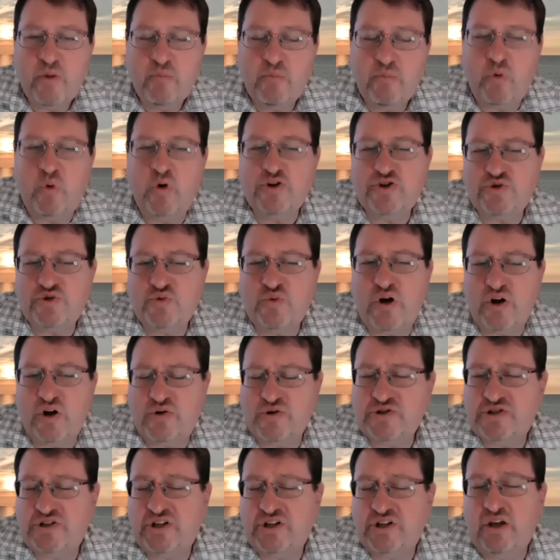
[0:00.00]
Well, once in a while,
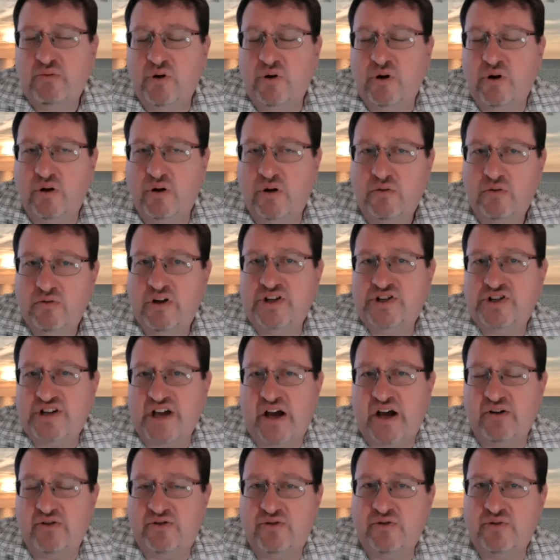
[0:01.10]
Christine will reach
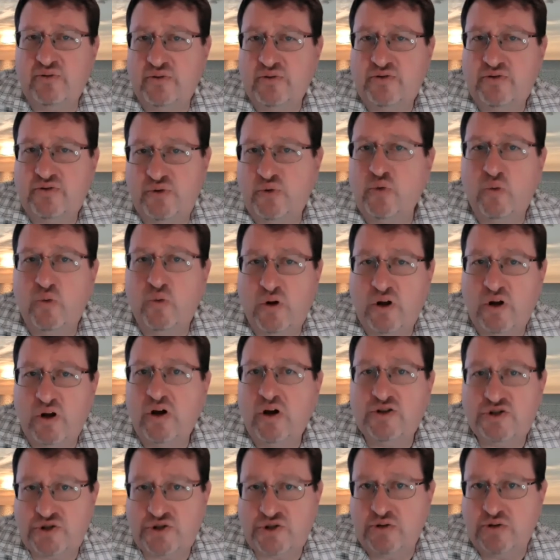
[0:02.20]
out to
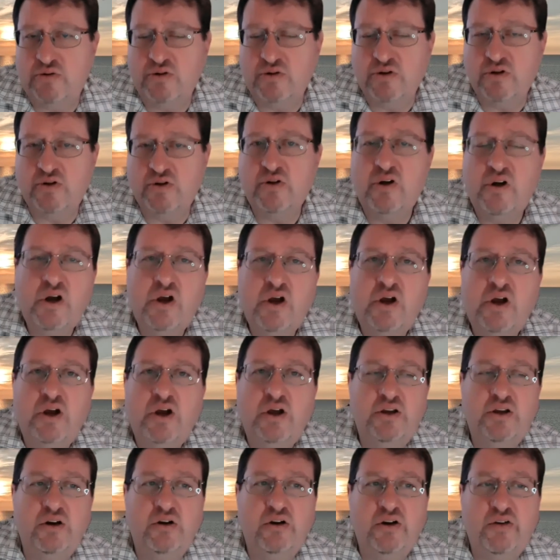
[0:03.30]
a student,
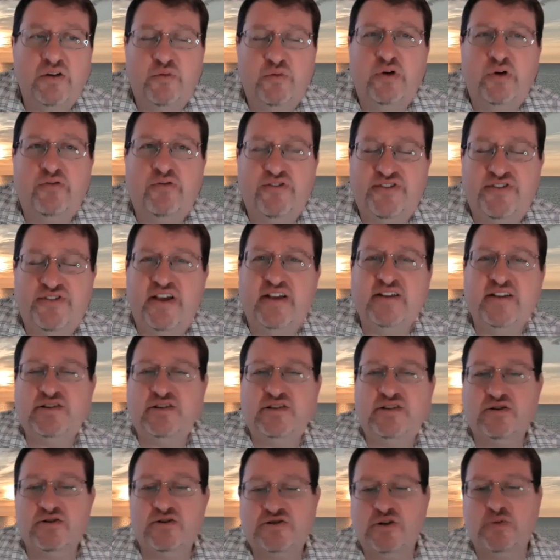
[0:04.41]
if we've sensed that
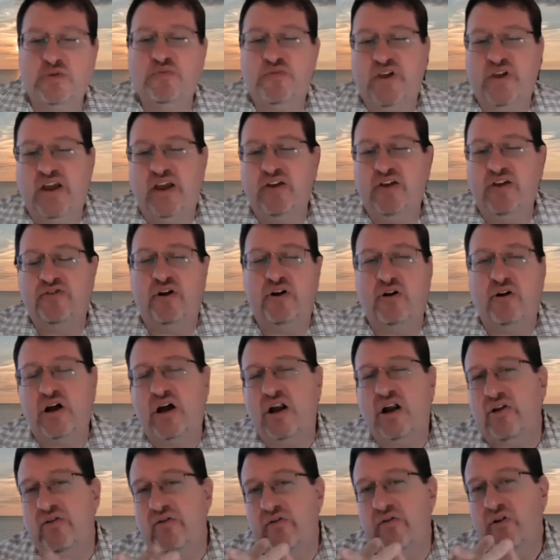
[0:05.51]
there's some things that are
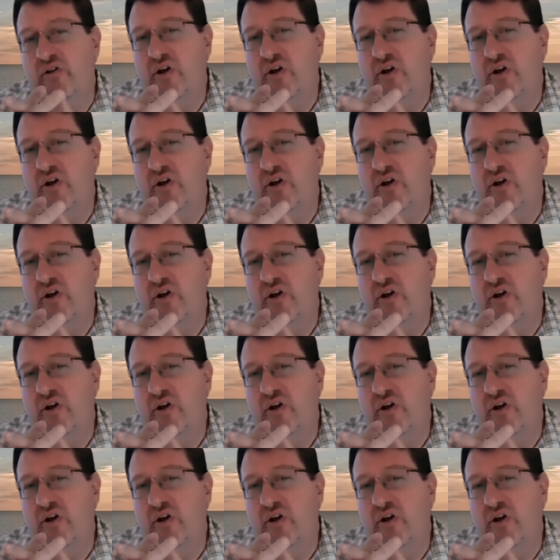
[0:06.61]
kind of